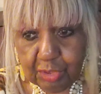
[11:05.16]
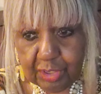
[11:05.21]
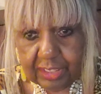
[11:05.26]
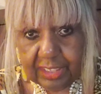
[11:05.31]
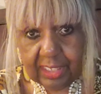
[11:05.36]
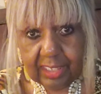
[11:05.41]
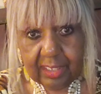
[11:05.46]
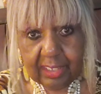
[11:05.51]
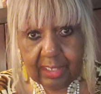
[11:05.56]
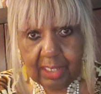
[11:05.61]

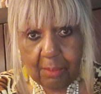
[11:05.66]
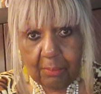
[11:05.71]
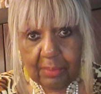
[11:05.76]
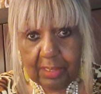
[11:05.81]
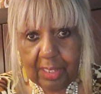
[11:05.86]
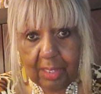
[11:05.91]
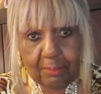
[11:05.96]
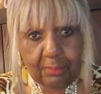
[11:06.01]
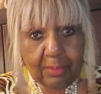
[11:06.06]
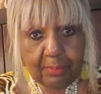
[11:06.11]
see the number
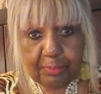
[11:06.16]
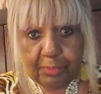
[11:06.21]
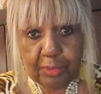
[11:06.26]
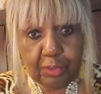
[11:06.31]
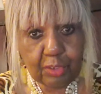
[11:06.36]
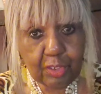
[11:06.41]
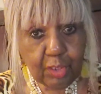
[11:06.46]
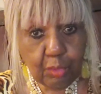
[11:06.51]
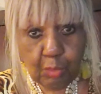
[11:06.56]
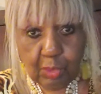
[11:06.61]
come up, you
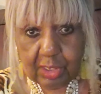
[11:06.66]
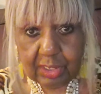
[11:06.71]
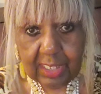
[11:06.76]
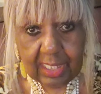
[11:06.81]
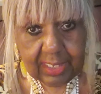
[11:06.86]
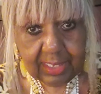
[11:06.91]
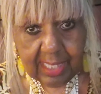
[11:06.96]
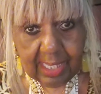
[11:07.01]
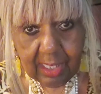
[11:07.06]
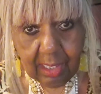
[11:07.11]
don't even want to
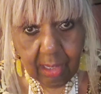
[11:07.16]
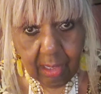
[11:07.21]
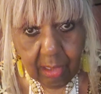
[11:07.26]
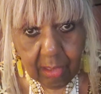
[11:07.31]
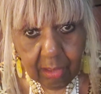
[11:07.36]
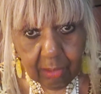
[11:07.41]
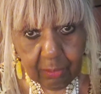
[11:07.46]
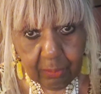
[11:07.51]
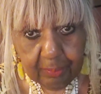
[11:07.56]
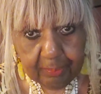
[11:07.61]
take that
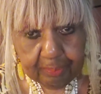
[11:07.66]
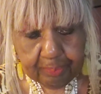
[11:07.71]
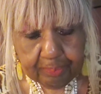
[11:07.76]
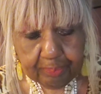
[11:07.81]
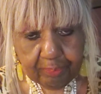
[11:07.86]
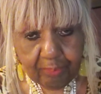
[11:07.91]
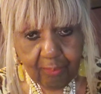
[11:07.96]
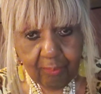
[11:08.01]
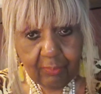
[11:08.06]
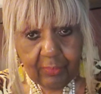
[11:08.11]
call
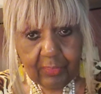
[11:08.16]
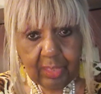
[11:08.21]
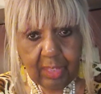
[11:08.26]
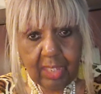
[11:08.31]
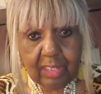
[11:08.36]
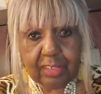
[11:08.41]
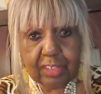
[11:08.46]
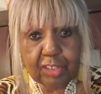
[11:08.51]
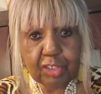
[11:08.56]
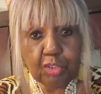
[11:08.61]

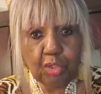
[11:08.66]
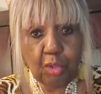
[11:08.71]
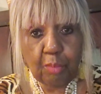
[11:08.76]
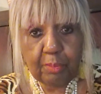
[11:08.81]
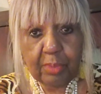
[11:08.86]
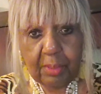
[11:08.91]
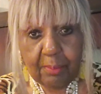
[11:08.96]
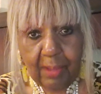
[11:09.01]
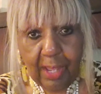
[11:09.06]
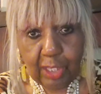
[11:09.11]
because it's going to
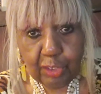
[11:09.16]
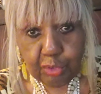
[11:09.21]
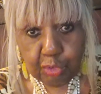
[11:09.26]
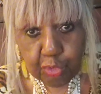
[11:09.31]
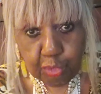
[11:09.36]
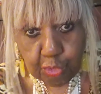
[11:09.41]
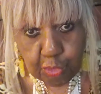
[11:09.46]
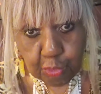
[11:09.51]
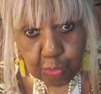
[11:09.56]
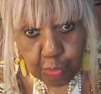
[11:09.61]
be about
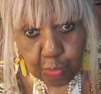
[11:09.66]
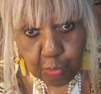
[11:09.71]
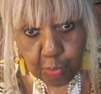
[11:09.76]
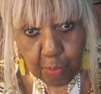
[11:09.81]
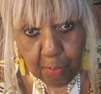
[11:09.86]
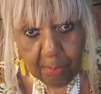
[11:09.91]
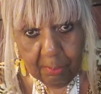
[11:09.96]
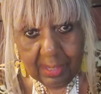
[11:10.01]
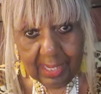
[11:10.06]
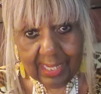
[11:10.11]

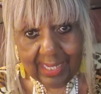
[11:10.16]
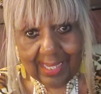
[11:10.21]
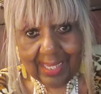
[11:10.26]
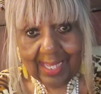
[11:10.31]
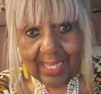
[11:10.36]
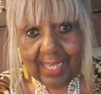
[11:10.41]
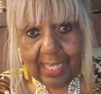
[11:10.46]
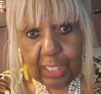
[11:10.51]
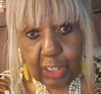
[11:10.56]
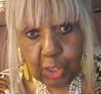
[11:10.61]
doom
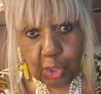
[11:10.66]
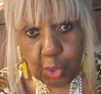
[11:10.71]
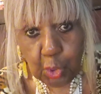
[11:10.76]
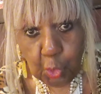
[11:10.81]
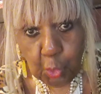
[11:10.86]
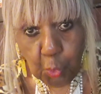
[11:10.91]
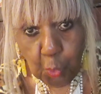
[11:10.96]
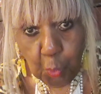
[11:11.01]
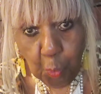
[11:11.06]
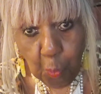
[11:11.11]
and
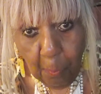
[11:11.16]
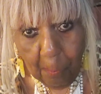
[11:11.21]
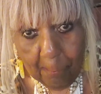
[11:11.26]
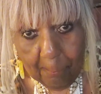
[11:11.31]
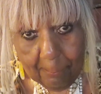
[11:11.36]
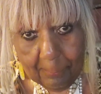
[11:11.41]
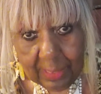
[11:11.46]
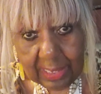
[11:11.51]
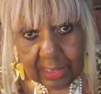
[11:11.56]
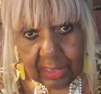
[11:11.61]

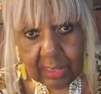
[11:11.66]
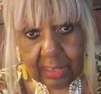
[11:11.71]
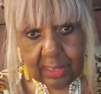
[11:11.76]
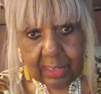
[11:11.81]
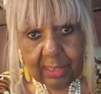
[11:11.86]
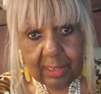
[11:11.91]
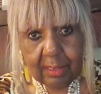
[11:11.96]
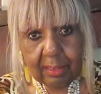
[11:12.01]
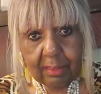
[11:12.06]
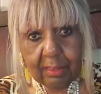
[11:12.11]
gloom.
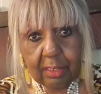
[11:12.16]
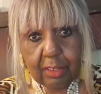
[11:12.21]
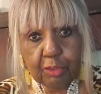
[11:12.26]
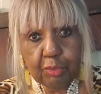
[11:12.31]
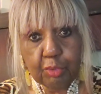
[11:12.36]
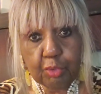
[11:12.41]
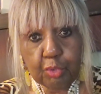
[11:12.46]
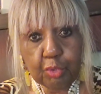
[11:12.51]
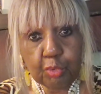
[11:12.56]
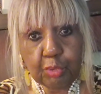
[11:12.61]

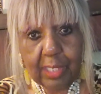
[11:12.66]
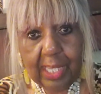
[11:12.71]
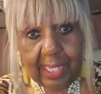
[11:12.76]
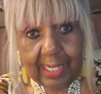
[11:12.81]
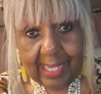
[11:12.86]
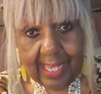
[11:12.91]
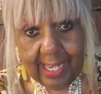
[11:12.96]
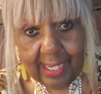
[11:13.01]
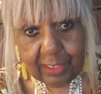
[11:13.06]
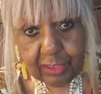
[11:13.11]
Do not
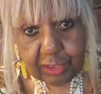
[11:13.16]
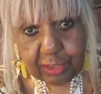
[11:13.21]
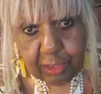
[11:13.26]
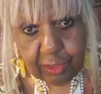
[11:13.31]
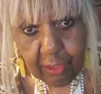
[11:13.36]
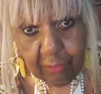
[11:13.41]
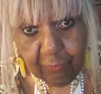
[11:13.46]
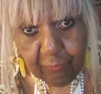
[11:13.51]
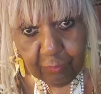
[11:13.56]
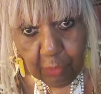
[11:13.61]
answer
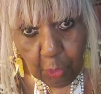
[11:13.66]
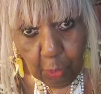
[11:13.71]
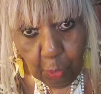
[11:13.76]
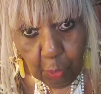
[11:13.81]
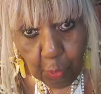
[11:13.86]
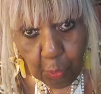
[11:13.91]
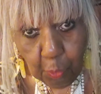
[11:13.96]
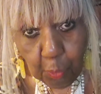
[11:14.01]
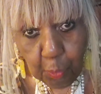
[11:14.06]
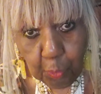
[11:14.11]
the
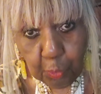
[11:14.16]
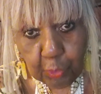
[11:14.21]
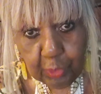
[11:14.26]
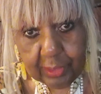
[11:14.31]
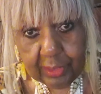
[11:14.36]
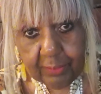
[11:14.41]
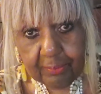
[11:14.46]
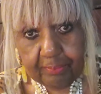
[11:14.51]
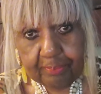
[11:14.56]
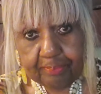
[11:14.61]

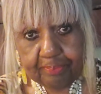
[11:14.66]
phone.